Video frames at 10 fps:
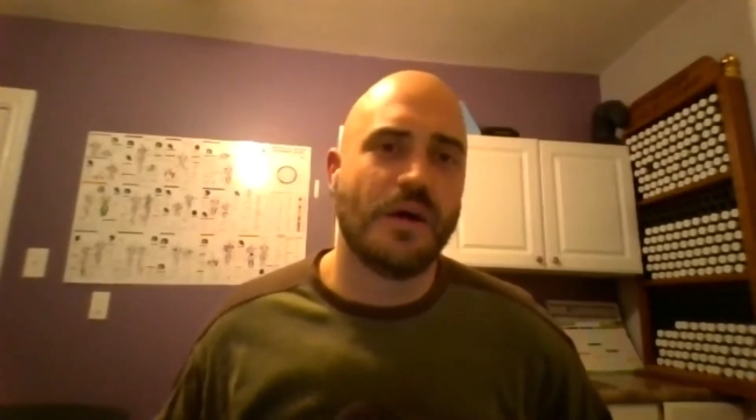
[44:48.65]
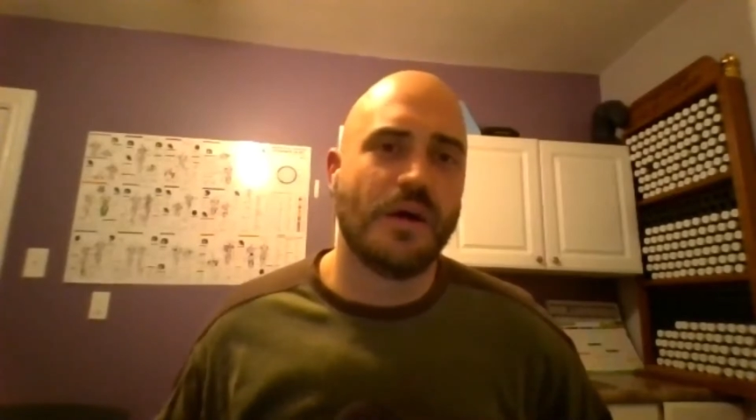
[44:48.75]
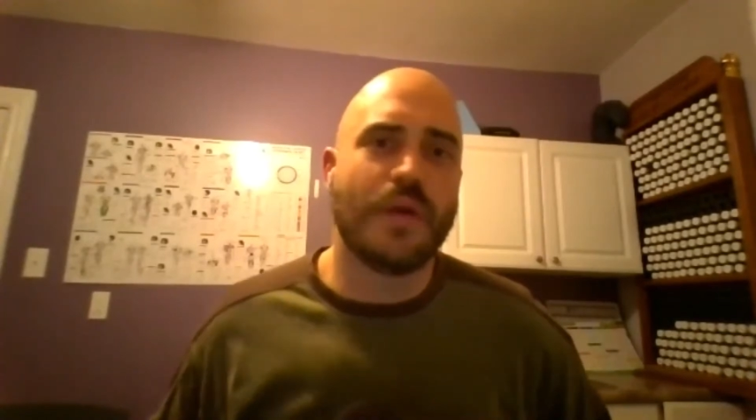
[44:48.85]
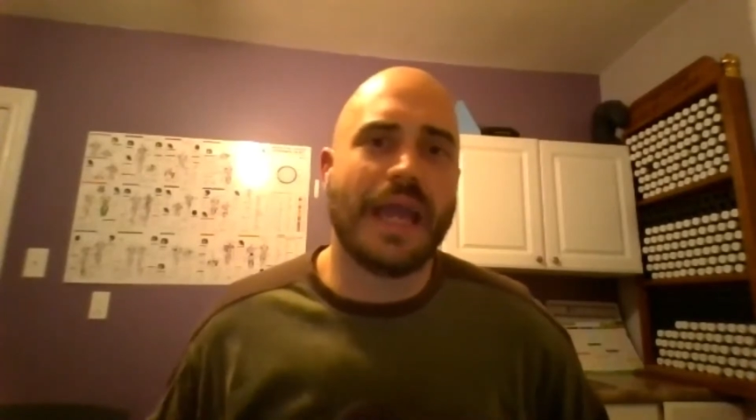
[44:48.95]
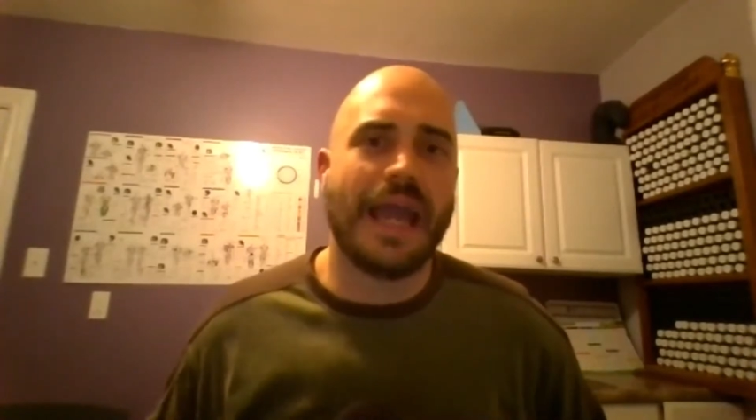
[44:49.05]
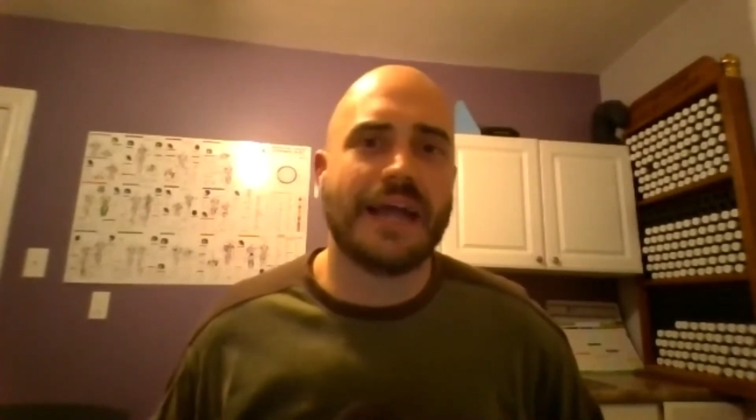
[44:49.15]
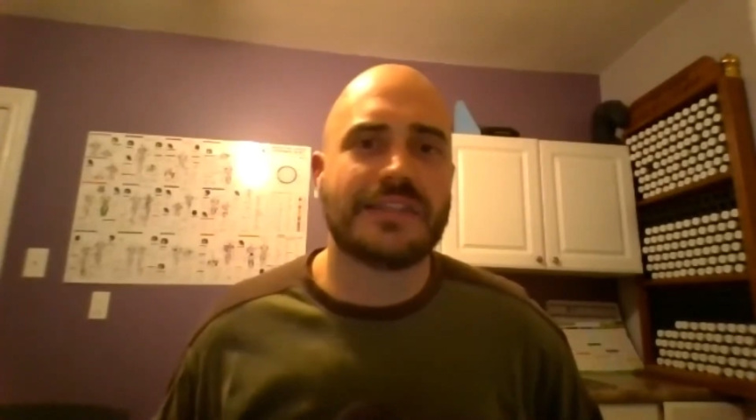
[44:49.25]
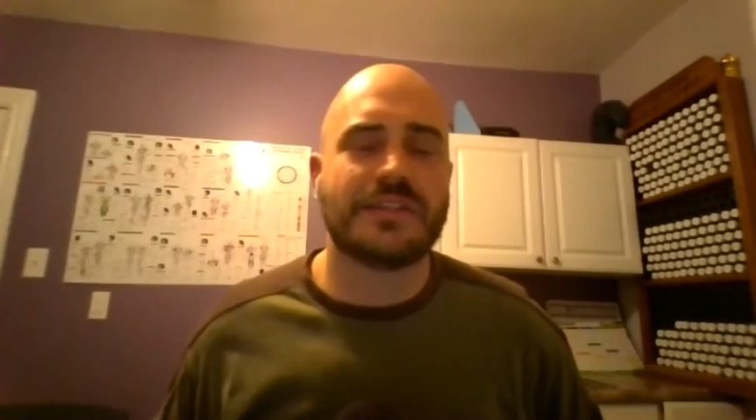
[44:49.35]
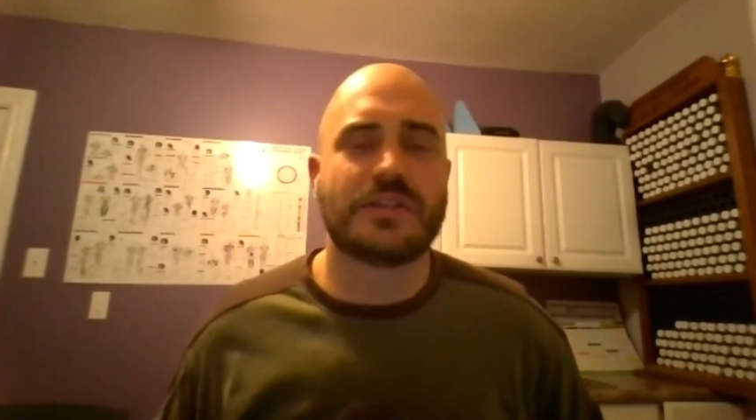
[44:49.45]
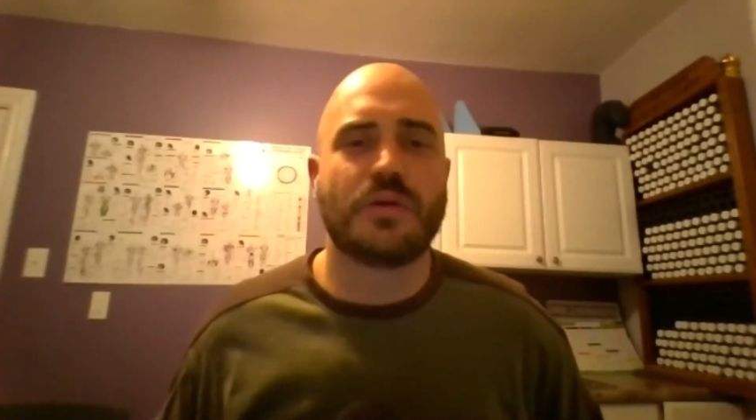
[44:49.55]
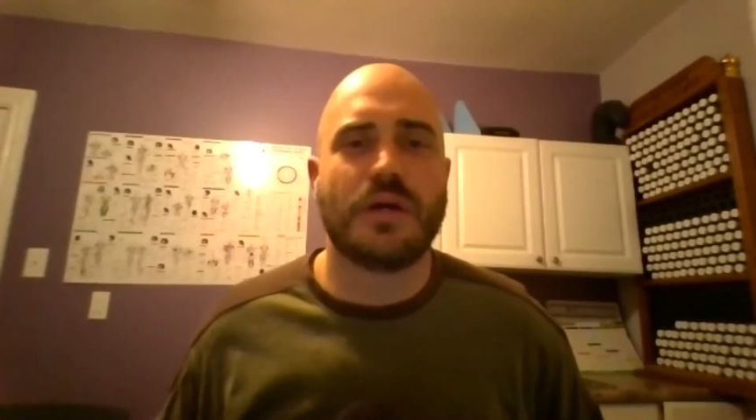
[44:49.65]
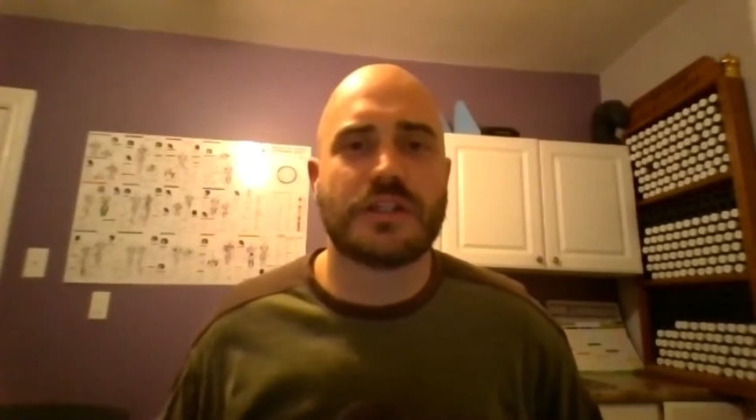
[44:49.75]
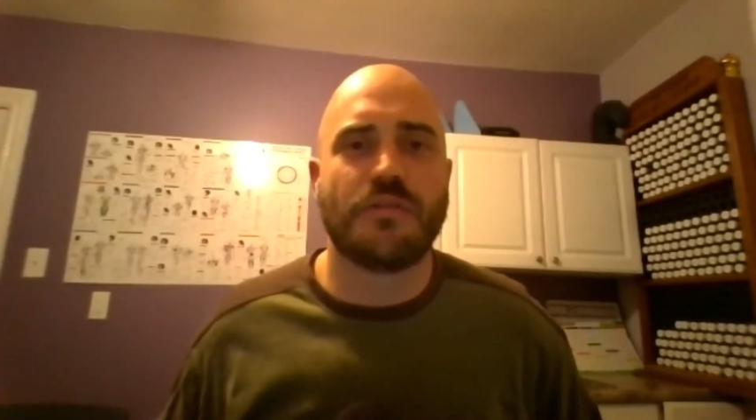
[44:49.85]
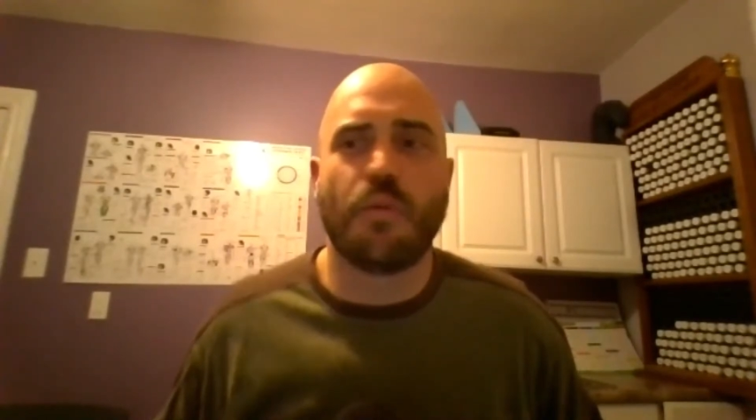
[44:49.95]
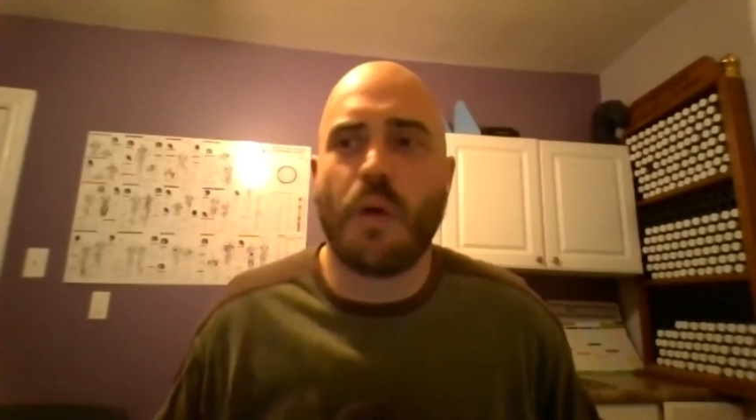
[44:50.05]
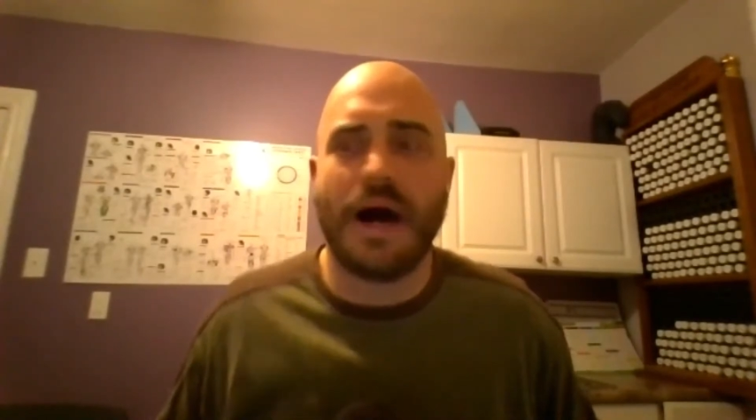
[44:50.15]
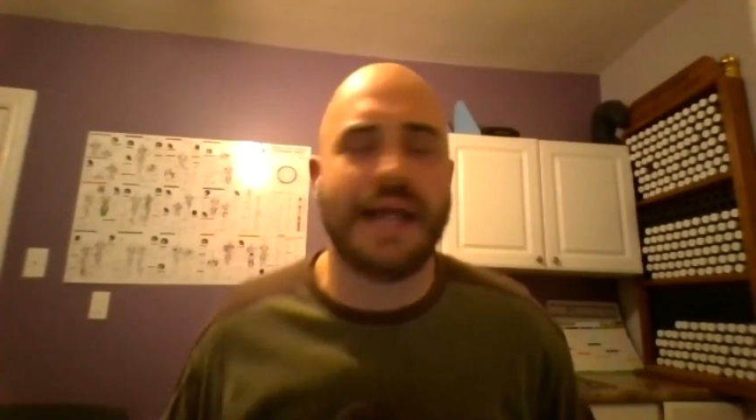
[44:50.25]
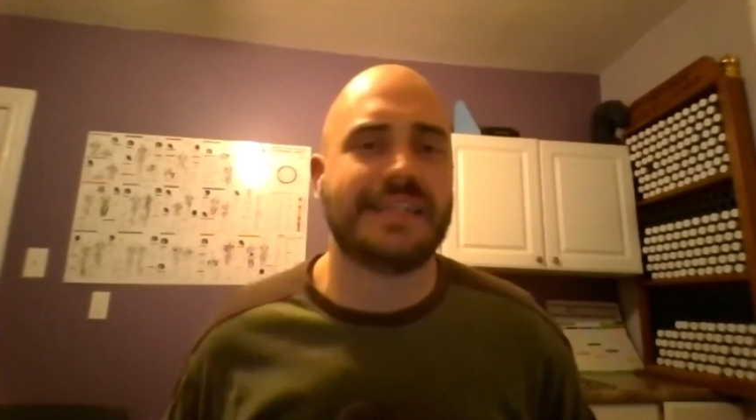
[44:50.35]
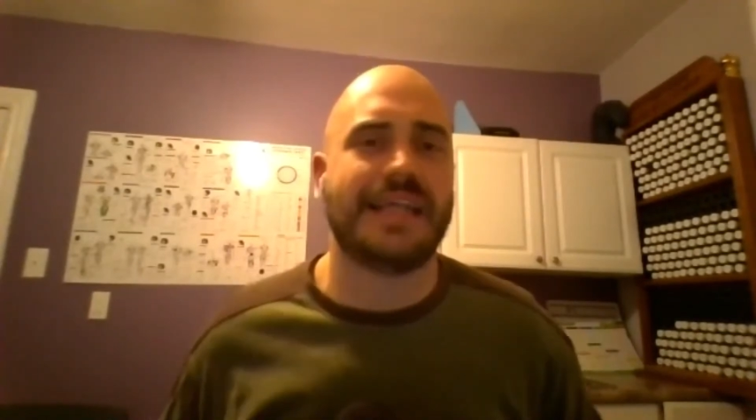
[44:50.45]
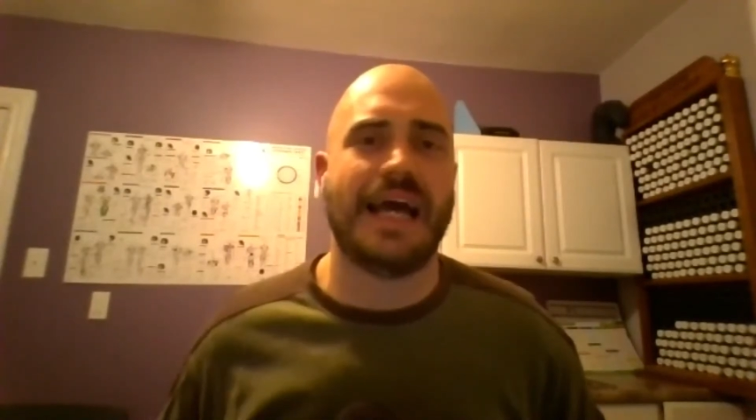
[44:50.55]
we ask this question of why
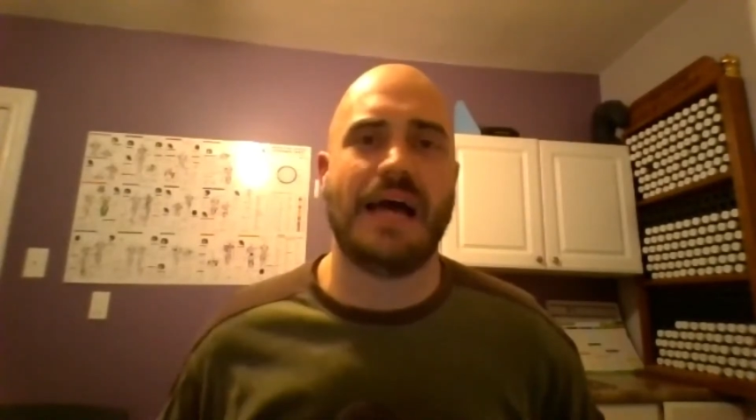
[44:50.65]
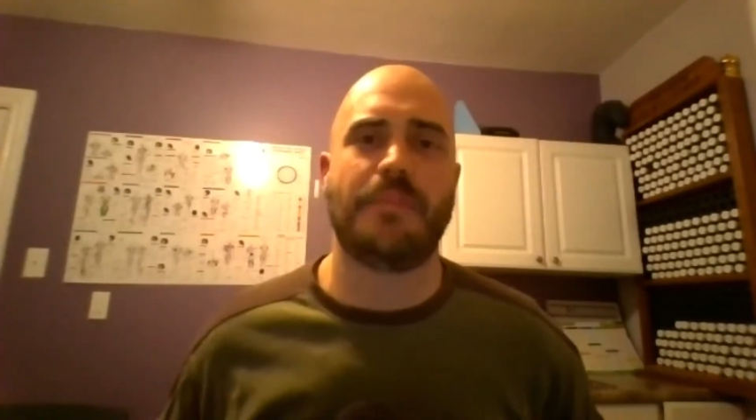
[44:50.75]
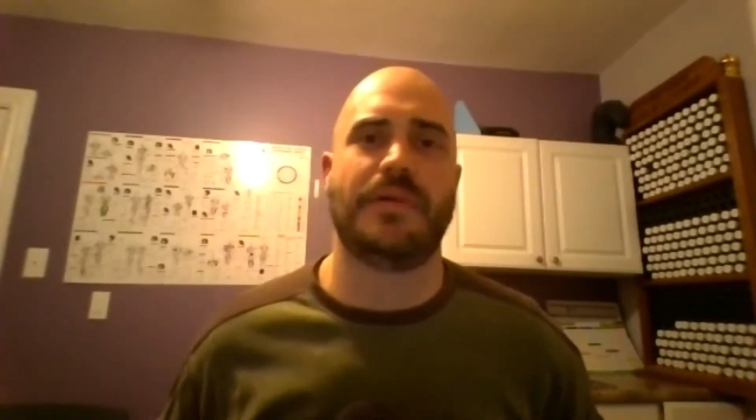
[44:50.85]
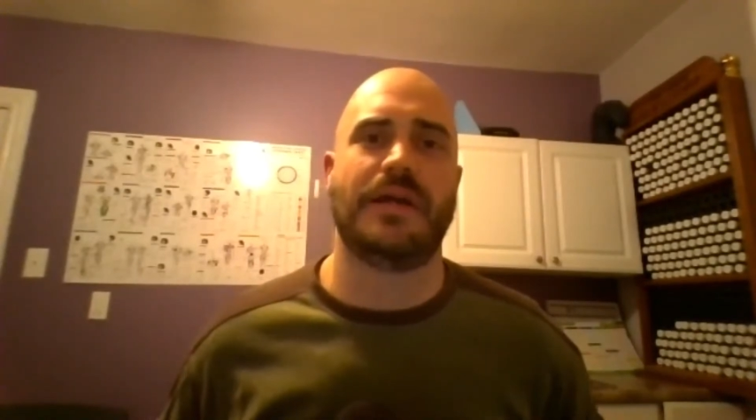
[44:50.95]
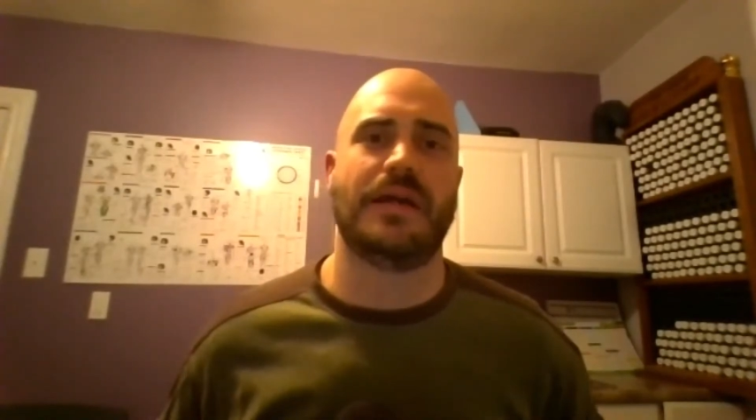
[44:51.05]
is it happening